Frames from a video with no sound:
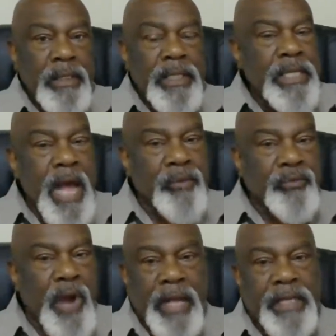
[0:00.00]
This is
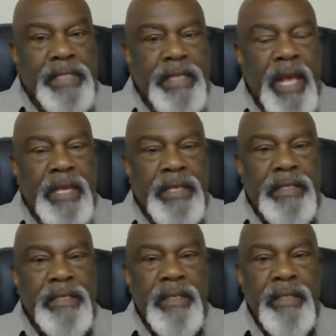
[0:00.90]
not rocket
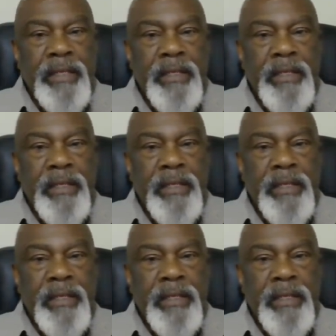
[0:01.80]
science.